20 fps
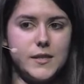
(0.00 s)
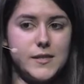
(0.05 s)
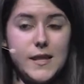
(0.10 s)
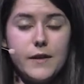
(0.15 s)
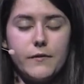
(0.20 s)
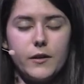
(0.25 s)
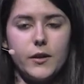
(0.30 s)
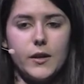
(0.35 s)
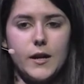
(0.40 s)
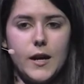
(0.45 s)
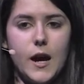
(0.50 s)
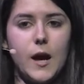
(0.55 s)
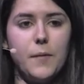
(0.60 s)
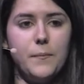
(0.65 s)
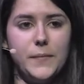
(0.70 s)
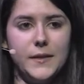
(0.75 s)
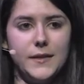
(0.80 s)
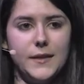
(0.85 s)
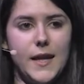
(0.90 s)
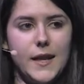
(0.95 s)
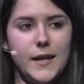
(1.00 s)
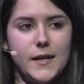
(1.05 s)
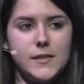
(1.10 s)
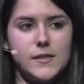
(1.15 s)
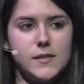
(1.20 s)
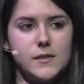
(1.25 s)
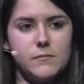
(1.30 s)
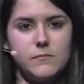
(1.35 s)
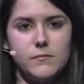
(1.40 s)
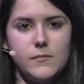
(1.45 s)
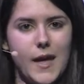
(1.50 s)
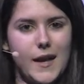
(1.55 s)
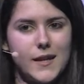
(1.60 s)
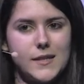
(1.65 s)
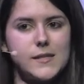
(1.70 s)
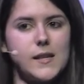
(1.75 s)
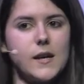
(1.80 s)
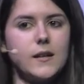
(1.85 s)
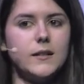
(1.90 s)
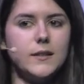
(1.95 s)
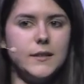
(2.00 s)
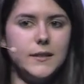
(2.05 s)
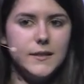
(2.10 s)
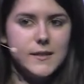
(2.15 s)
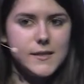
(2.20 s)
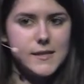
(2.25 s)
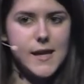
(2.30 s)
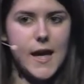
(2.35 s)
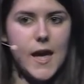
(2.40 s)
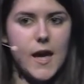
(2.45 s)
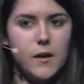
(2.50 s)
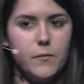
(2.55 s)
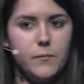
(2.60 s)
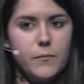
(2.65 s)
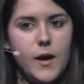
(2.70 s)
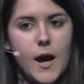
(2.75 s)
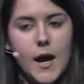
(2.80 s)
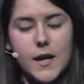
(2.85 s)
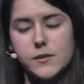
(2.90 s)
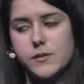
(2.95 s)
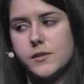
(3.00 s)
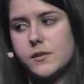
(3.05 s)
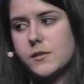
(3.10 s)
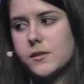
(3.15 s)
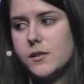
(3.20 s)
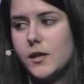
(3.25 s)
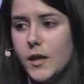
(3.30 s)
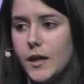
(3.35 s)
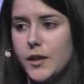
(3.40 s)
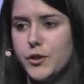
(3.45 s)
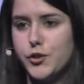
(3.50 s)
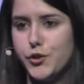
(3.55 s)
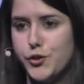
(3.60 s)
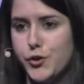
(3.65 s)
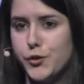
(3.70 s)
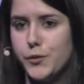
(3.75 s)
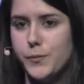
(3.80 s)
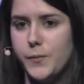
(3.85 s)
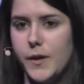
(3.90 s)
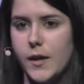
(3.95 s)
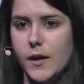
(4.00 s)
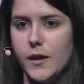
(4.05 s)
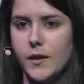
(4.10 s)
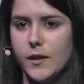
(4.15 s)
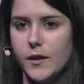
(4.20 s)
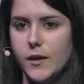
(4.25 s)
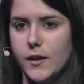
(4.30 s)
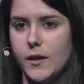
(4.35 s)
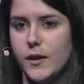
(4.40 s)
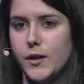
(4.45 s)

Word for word: it's never going to happen that it's exactly the same as it should be.